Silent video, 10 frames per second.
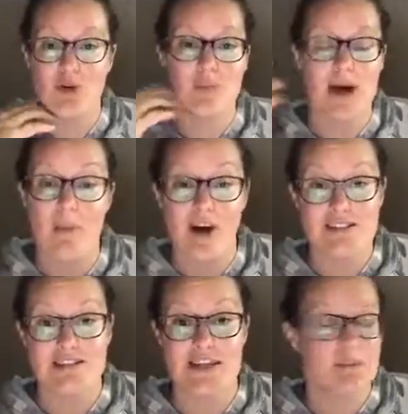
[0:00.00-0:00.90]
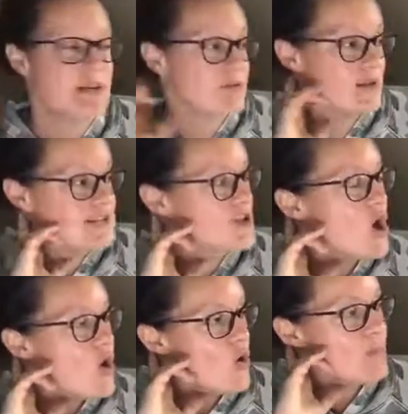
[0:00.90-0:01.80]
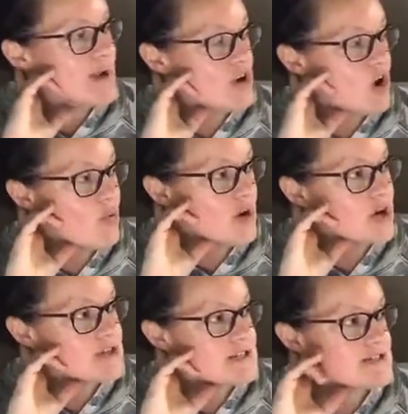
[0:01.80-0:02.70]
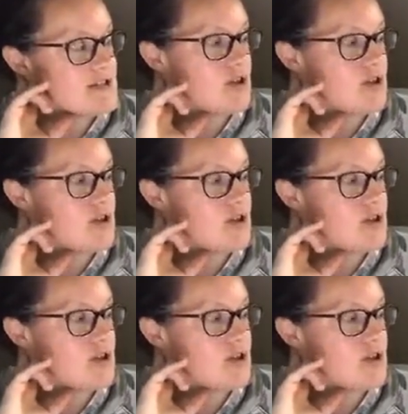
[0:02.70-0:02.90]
or my boss to give me a raise, or my coworker to,